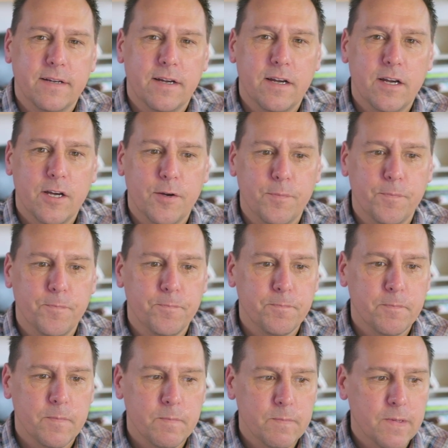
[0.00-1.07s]

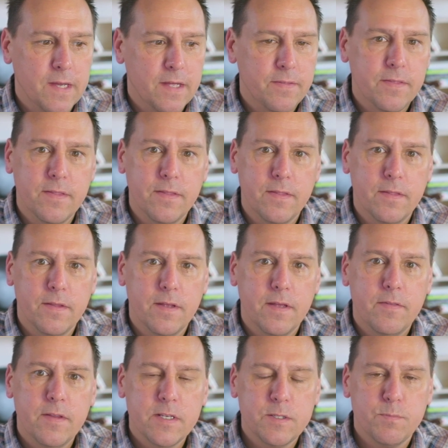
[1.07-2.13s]
And
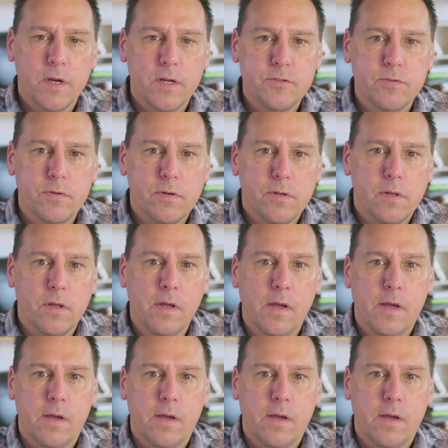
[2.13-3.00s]
in this module,